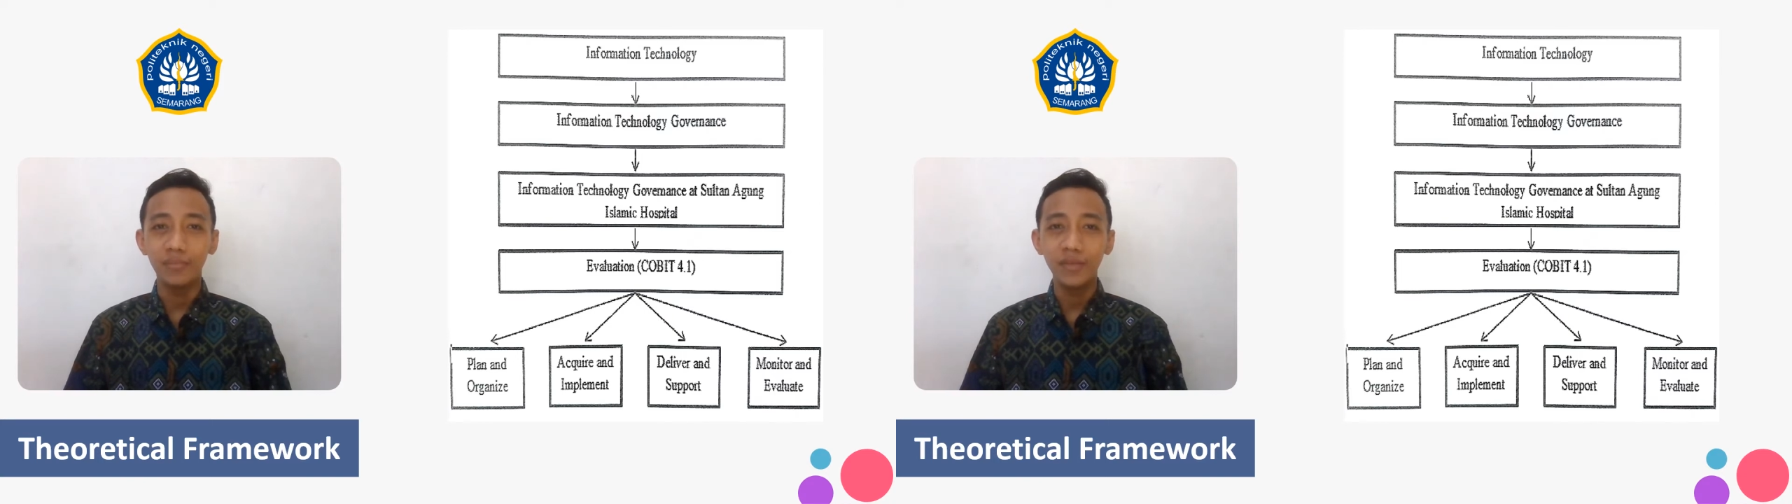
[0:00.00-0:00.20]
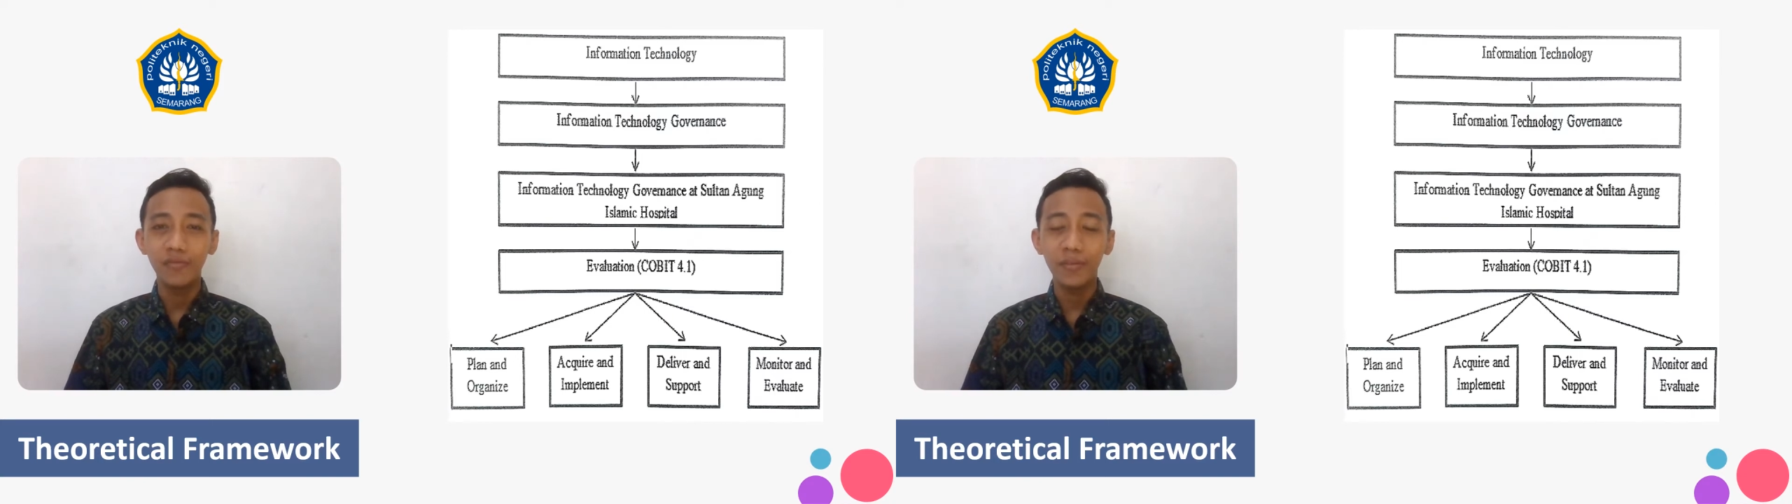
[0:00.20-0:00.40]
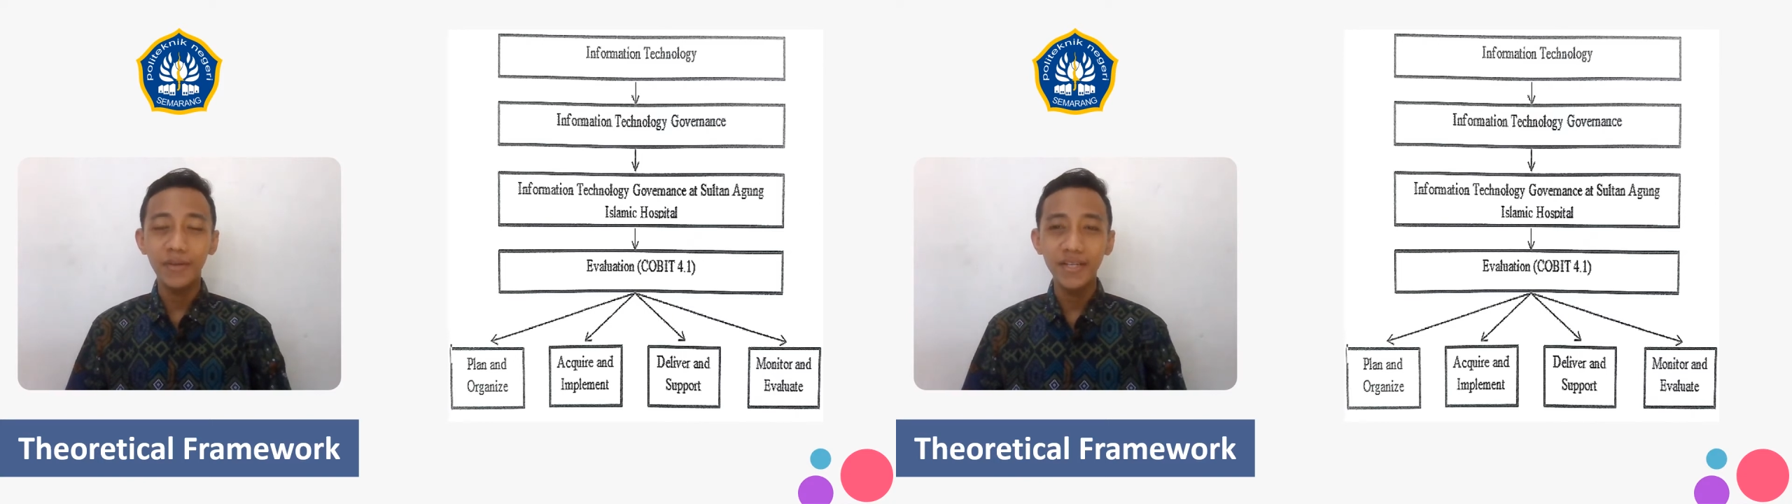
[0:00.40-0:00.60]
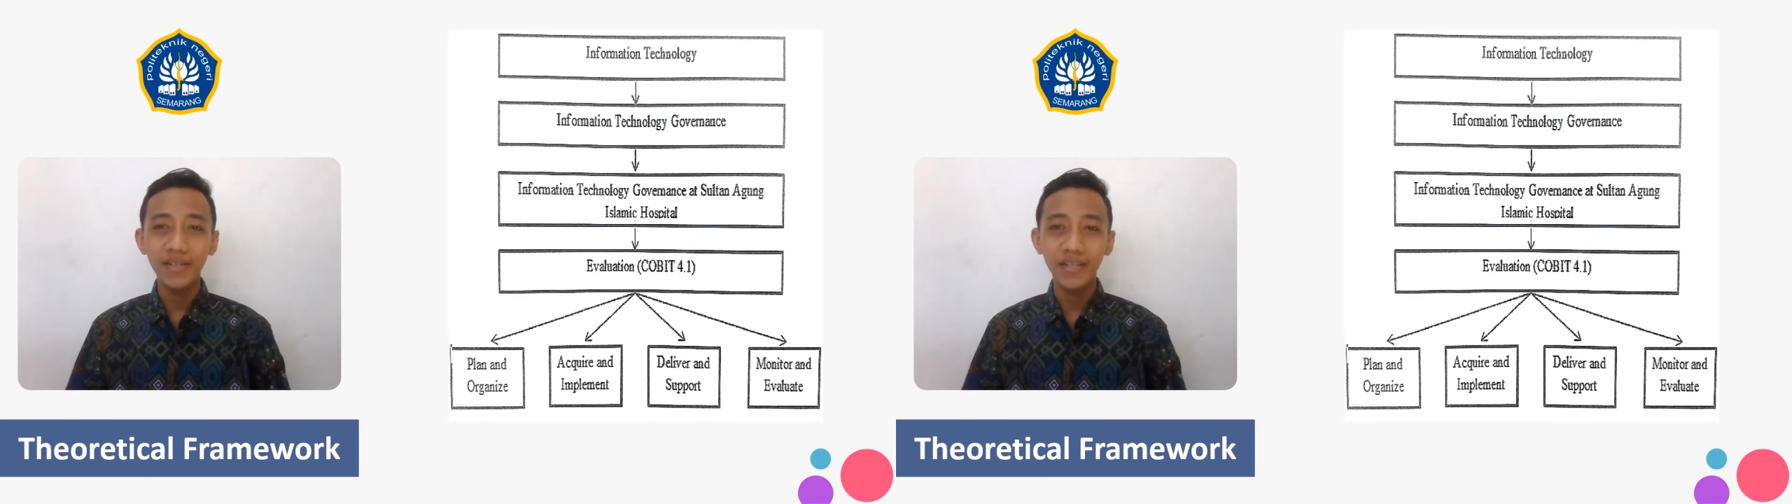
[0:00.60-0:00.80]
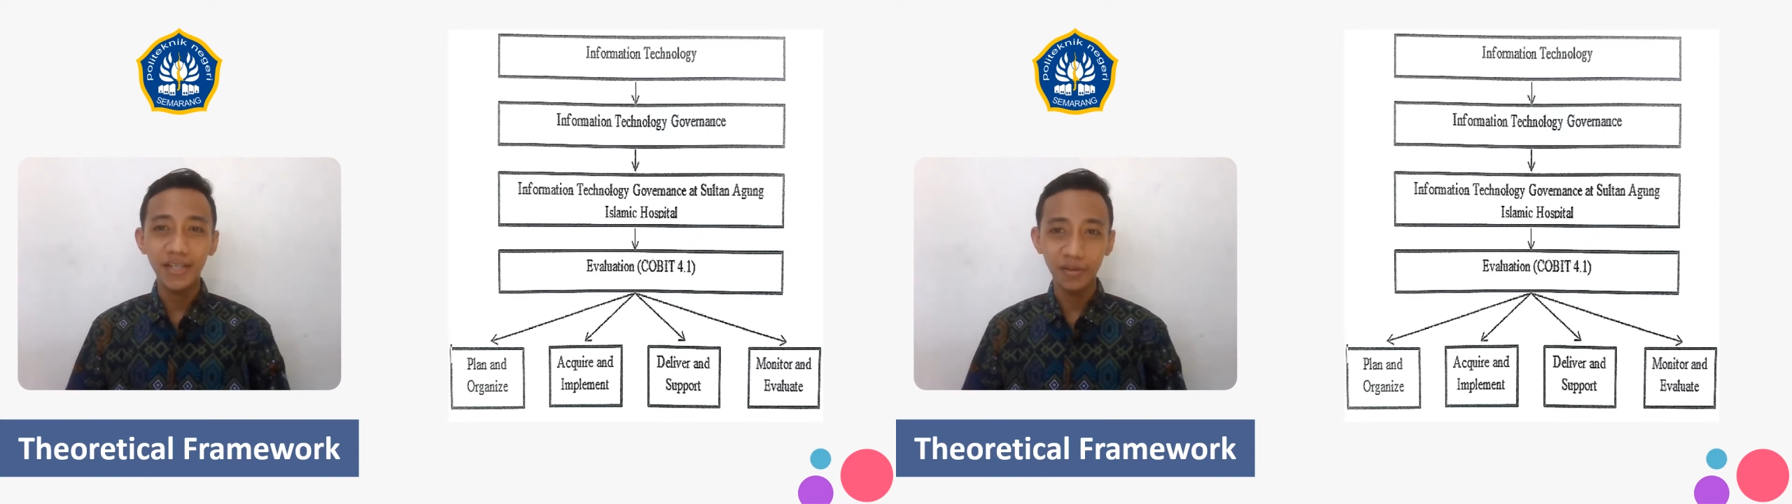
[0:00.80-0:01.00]
information
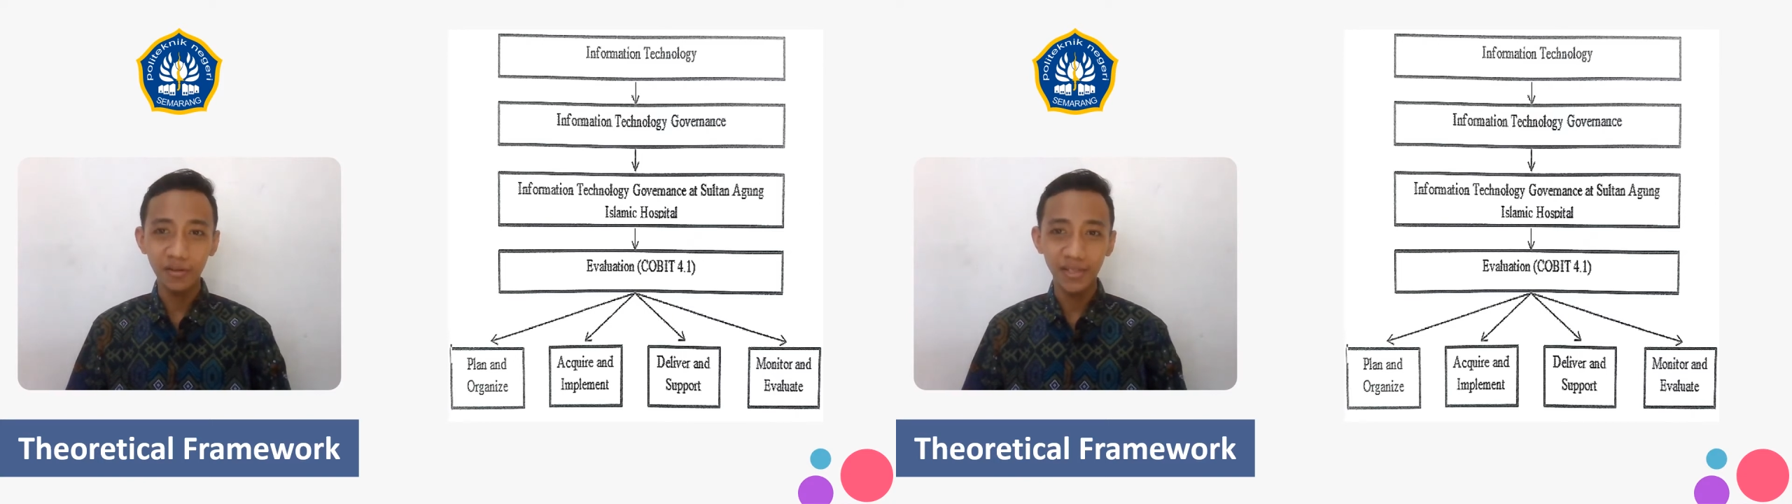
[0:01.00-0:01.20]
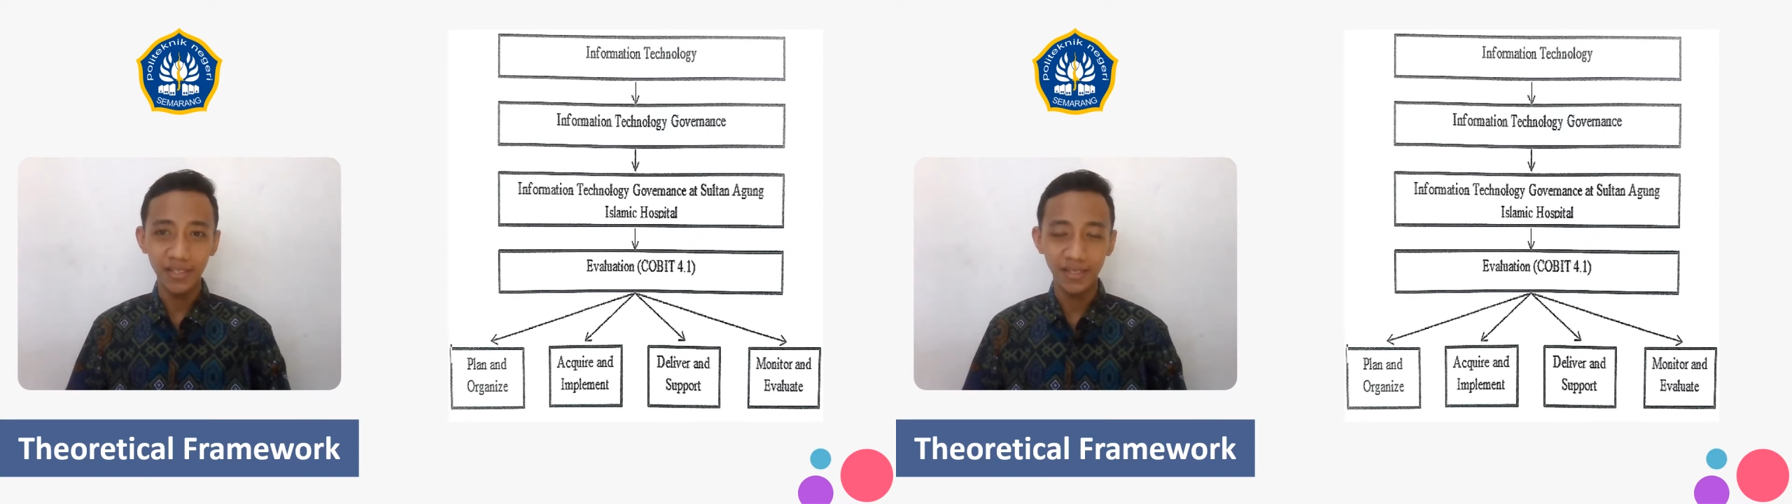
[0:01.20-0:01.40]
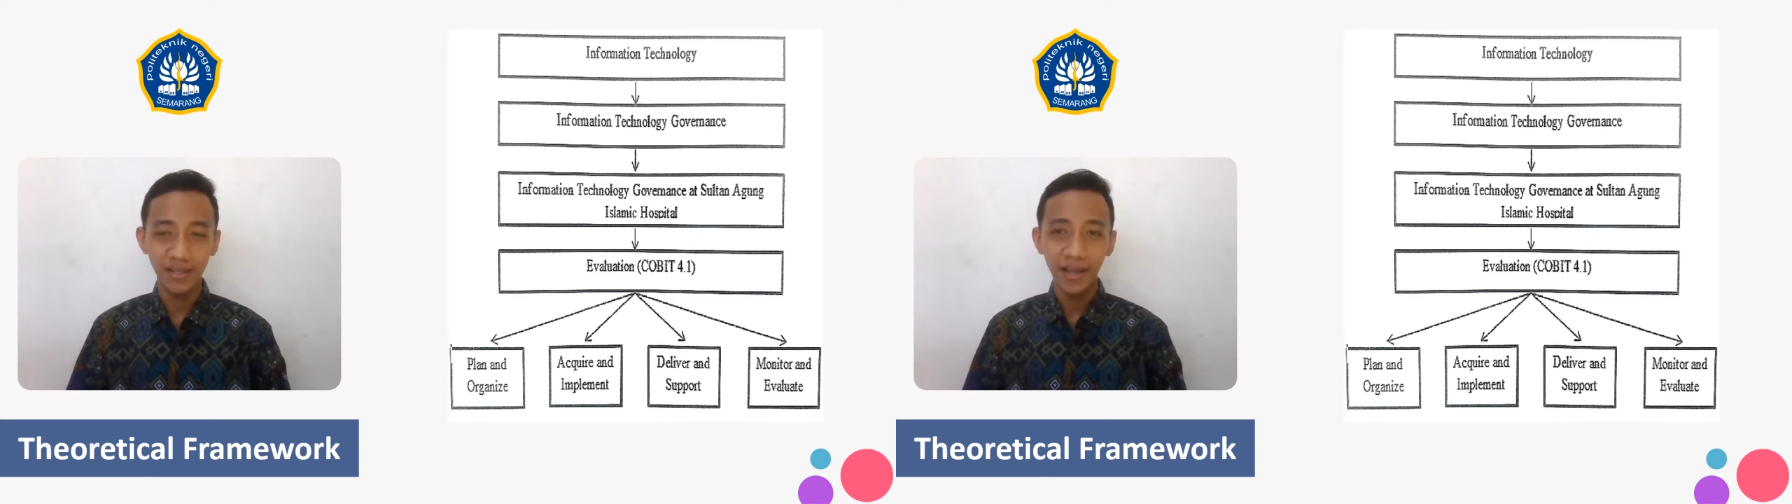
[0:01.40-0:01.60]
technology